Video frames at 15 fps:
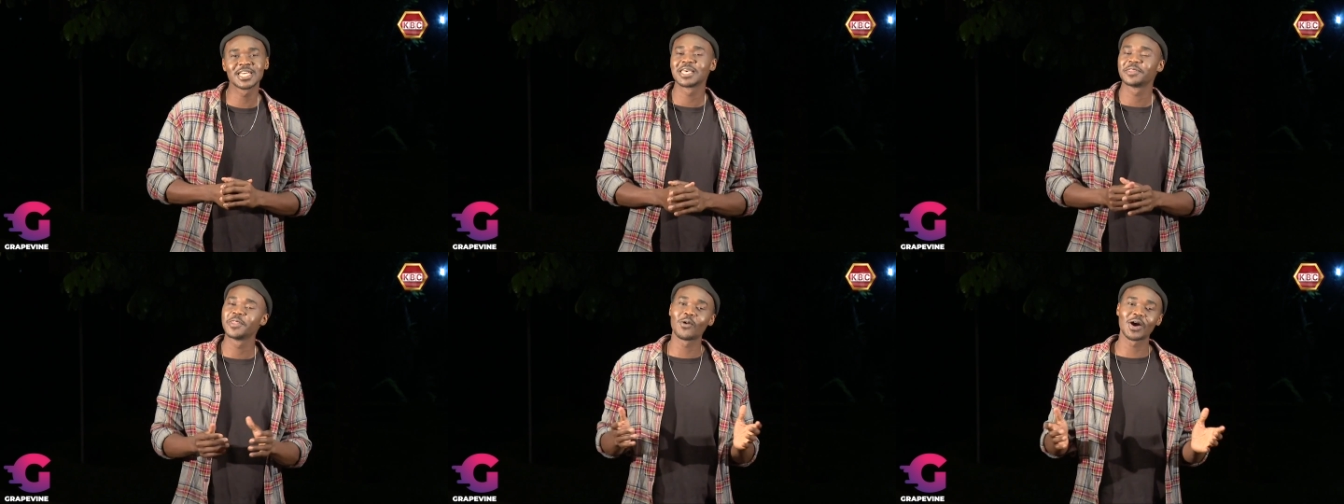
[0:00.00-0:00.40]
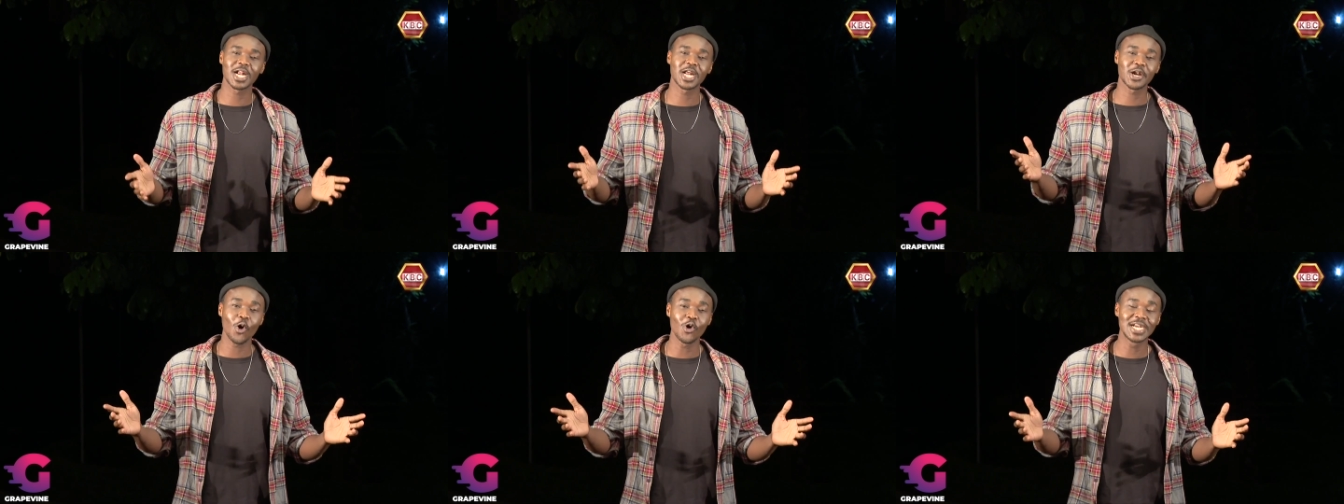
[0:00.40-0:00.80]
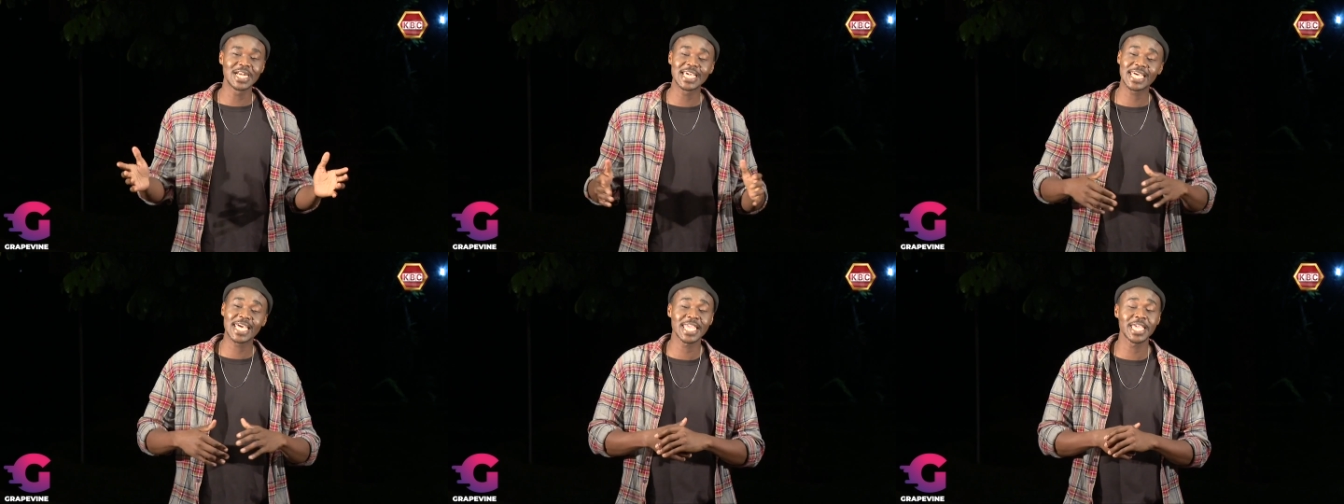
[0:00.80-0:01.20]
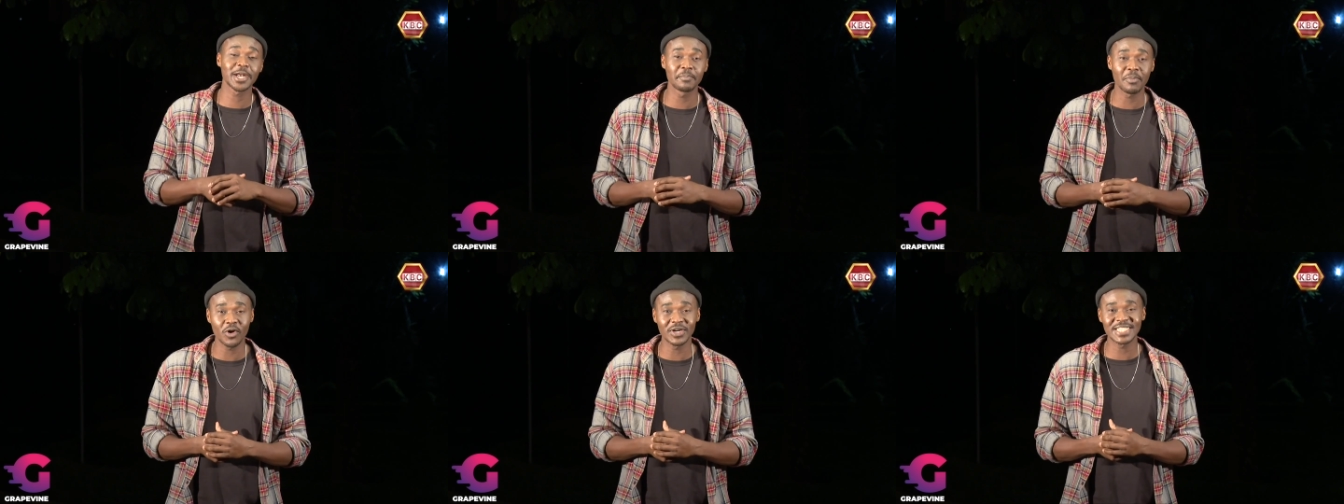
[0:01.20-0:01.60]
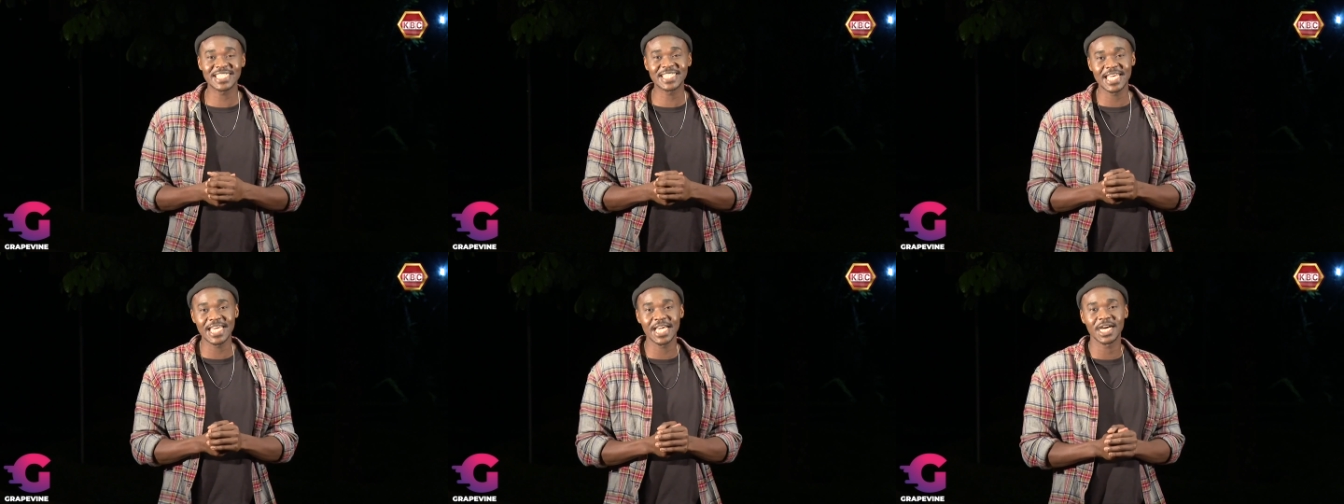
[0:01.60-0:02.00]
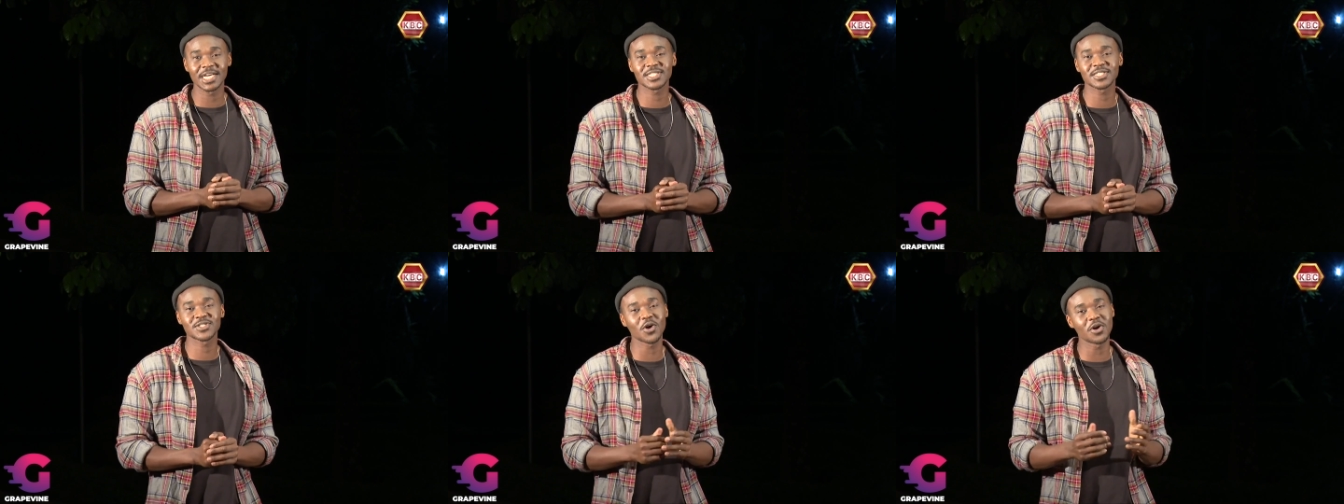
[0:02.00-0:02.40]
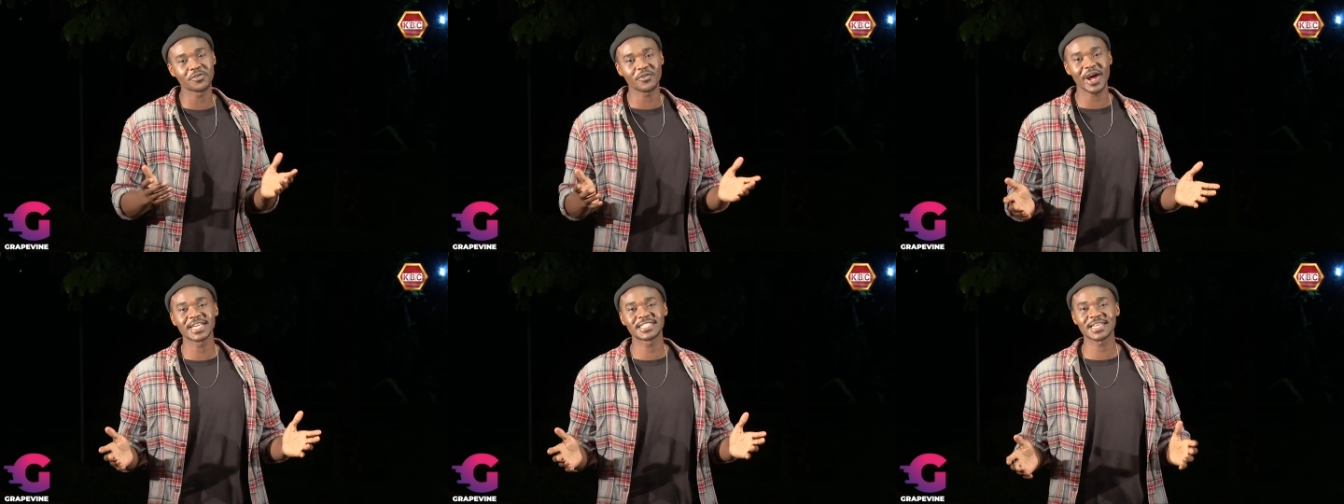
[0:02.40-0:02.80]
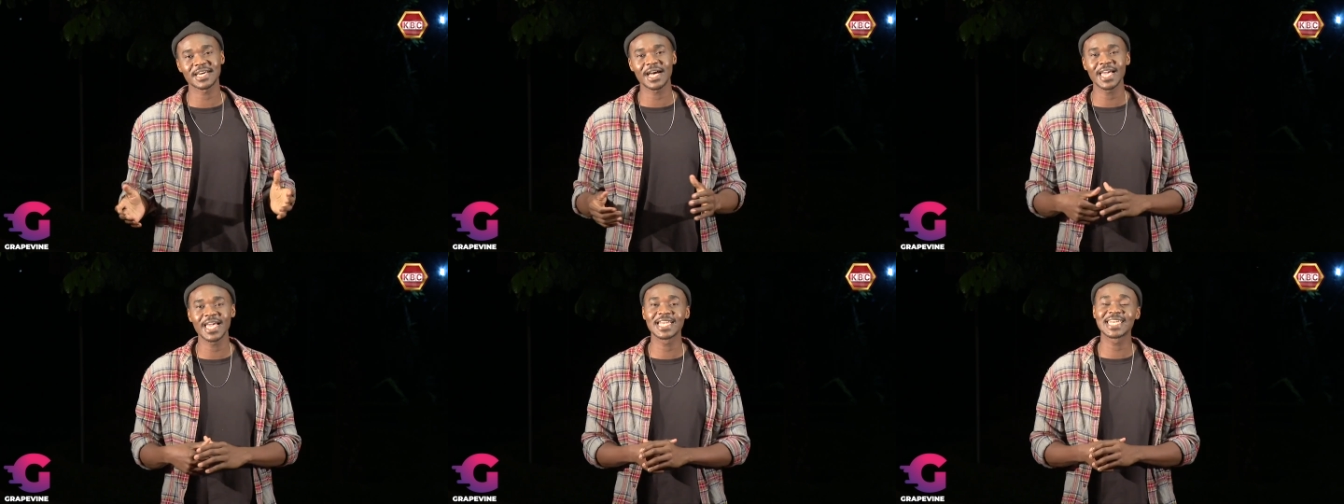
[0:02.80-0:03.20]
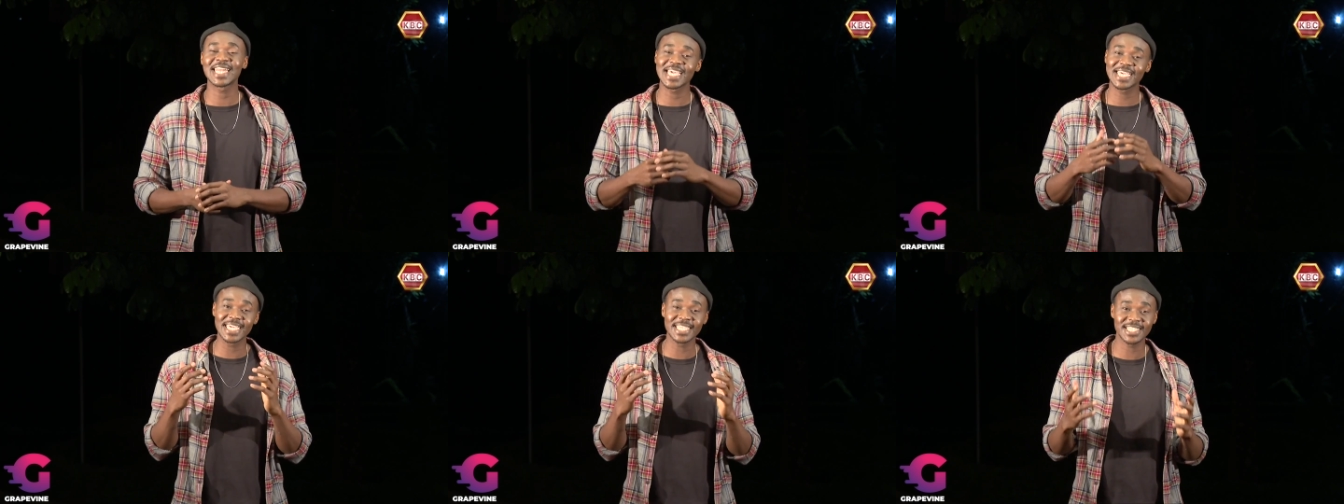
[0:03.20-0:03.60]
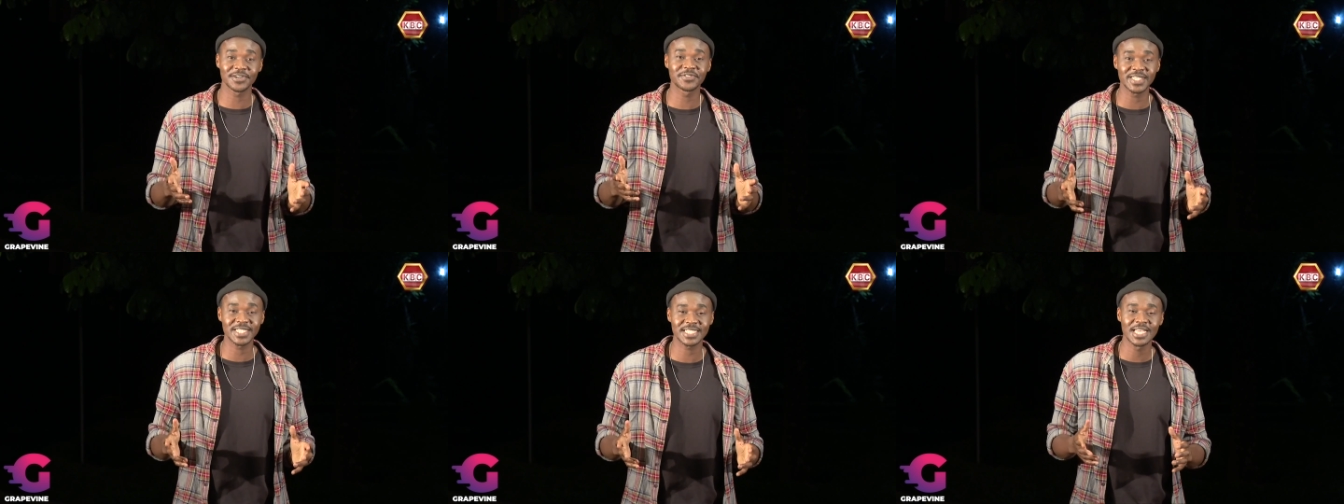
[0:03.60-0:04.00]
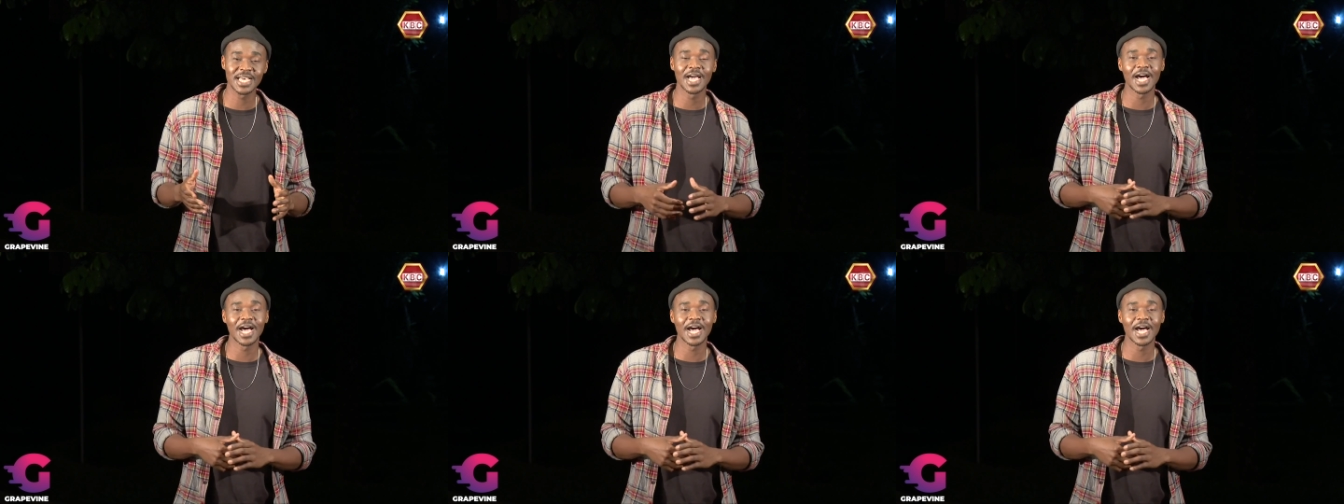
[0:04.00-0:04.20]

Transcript: the one and only Kenyan-born singer, songwriter, and a guitarist.